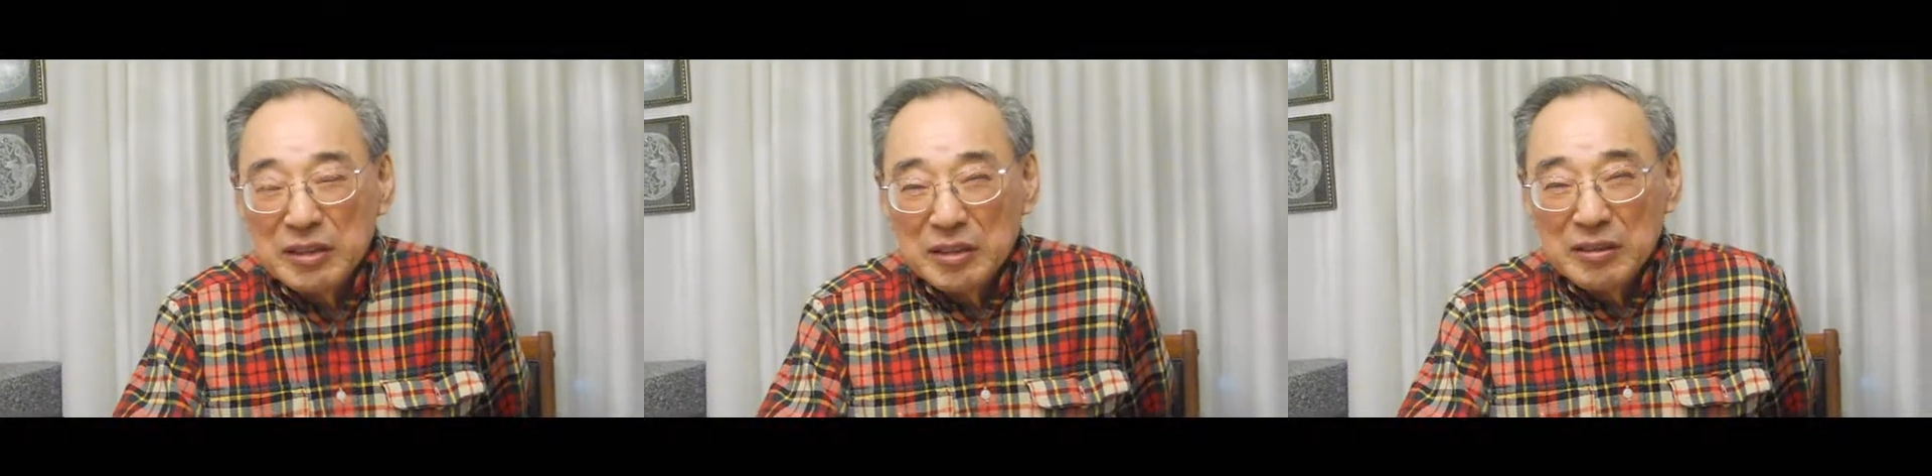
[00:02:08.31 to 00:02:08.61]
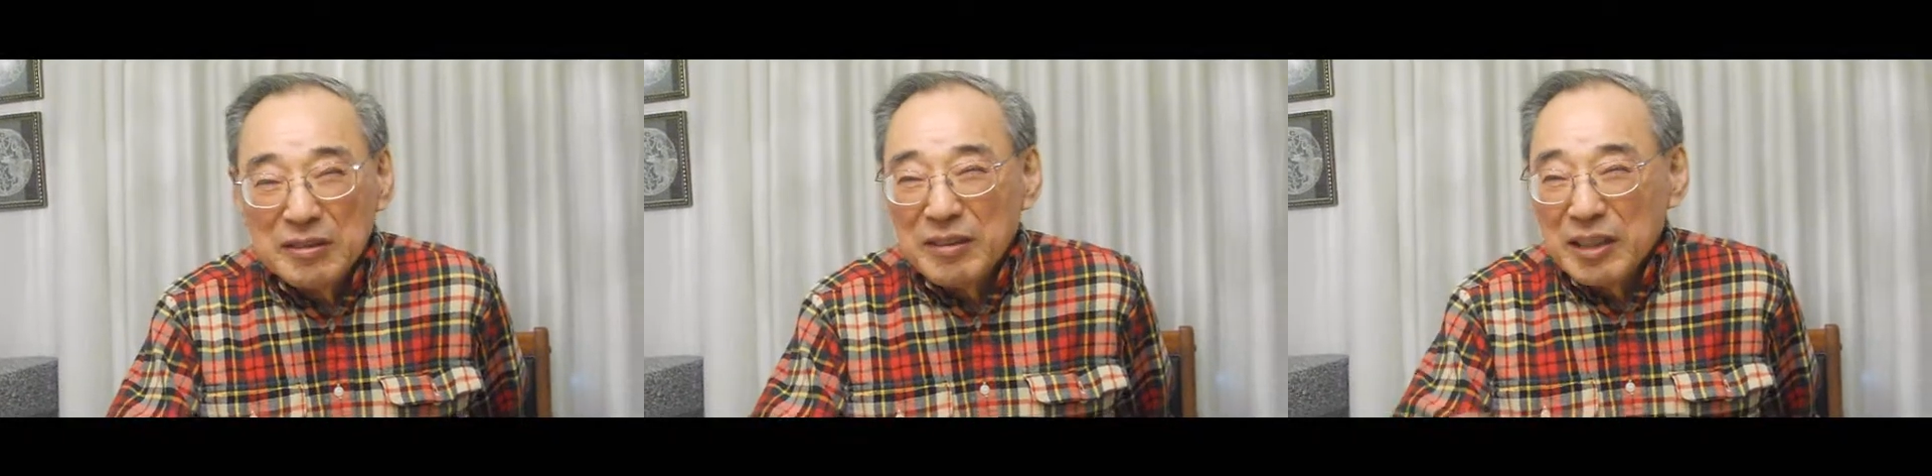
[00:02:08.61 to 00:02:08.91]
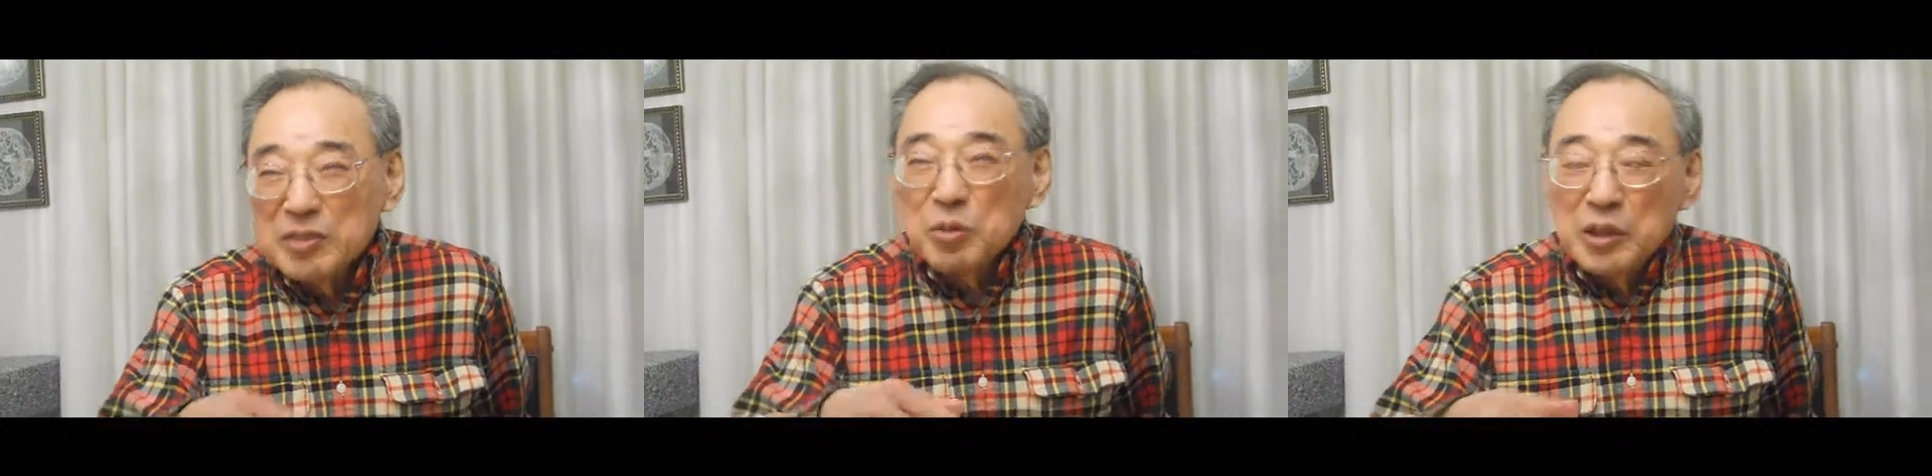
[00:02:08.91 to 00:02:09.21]
and
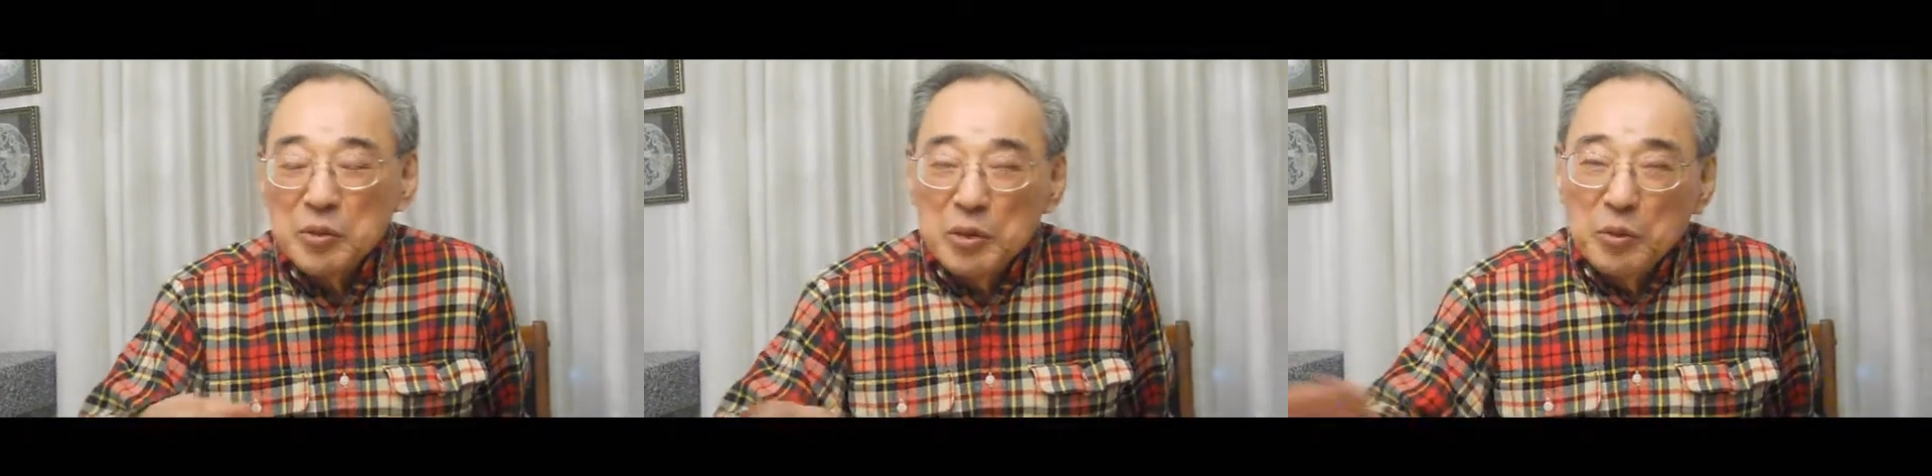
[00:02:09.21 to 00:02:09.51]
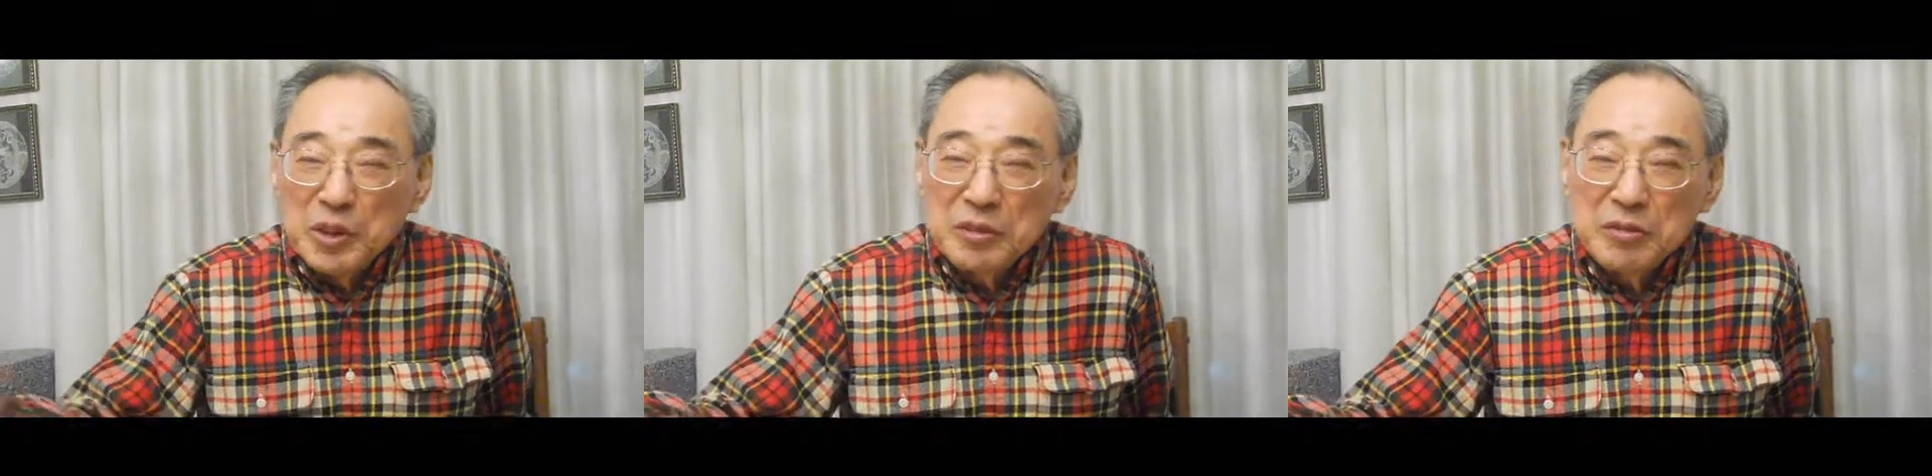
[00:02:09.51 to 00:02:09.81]
that's why we went